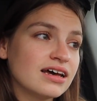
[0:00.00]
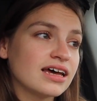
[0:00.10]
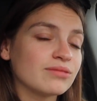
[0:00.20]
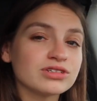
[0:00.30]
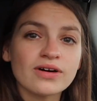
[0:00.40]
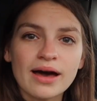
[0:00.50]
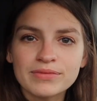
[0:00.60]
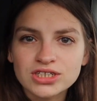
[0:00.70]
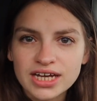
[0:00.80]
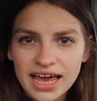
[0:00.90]
I'm so
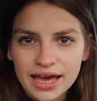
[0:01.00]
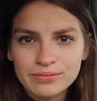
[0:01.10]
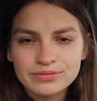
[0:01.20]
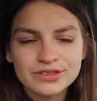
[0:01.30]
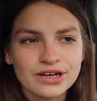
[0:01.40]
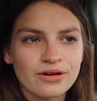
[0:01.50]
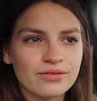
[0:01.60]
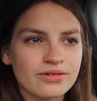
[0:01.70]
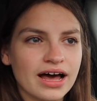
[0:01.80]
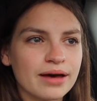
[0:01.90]
happy she came. So
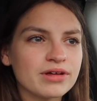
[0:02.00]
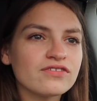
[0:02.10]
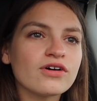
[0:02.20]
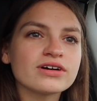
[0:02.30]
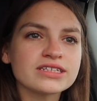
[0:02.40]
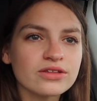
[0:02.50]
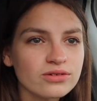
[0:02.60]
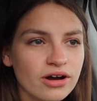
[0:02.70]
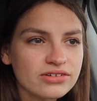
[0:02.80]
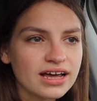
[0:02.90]
I'm gonna focus on the
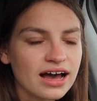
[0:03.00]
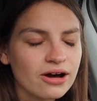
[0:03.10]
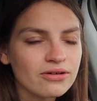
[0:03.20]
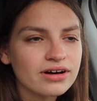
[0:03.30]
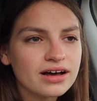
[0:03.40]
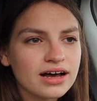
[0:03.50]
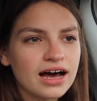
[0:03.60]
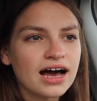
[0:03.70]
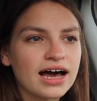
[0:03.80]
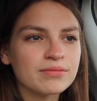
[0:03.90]
road now.
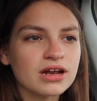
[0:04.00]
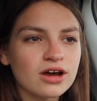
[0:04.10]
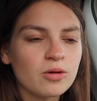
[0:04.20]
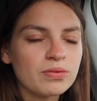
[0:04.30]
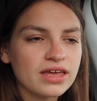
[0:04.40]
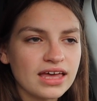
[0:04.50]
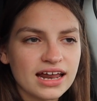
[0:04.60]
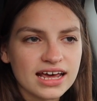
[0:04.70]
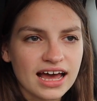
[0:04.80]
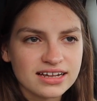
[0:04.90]
I'm gonna go pee
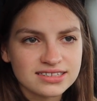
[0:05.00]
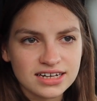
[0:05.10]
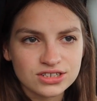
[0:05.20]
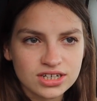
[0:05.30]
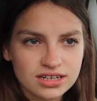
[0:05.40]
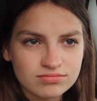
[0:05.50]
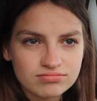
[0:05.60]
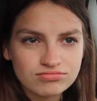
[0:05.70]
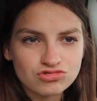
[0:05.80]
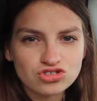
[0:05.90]
at a gas
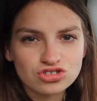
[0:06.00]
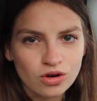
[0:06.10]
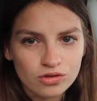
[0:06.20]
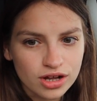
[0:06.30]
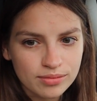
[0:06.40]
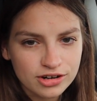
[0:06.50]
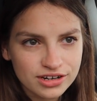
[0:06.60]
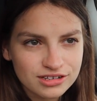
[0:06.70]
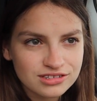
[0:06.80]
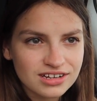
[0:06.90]
station. So
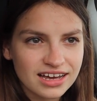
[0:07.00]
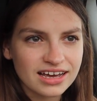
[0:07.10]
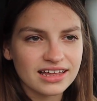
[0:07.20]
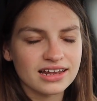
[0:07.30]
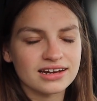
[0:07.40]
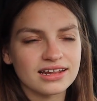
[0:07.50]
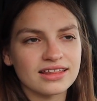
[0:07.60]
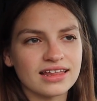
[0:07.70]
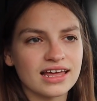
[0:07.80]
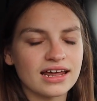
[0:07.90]
glamorous. And
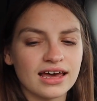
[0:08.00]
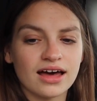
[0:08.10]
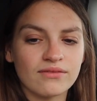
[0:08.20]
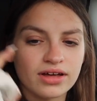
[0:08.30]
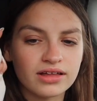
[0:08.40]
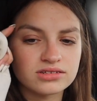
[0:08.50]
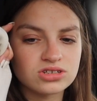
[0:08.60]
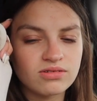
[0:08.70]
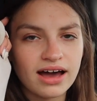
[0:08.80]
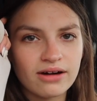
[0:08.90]
then I have a
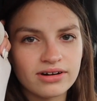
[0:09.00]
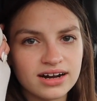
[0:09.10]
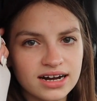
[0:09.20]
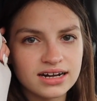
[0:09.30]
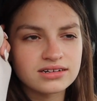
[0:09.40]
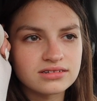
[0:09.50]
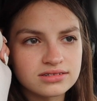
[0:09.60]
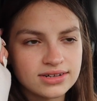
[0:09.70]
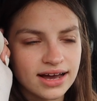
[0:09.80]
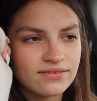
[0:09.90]
2-hour
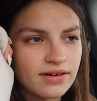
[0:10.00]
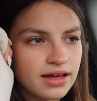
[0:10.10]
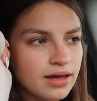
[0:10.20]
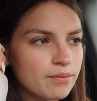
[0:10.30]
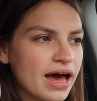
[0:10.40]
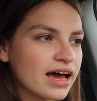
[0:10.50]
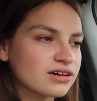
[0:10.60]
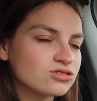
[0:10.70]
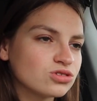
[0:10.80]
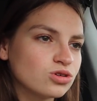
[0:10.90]
drive back
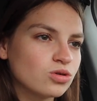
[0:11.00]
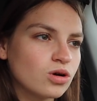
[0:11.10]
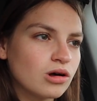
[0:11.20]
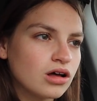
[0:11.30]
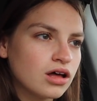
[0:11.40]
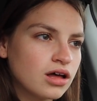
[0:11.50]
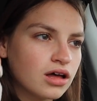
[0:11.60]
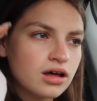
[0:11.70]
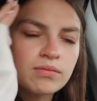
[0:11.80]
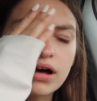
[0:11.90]
to
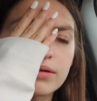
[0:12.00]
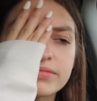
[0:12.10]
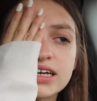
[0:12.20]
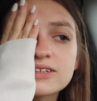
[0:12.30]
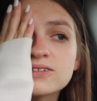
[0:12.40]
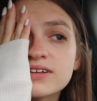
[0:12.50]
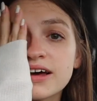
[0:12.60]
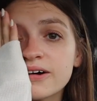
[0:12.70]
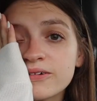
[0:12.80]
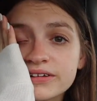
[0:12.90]
Palm Beach.
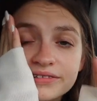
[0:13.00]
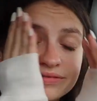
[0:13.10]
So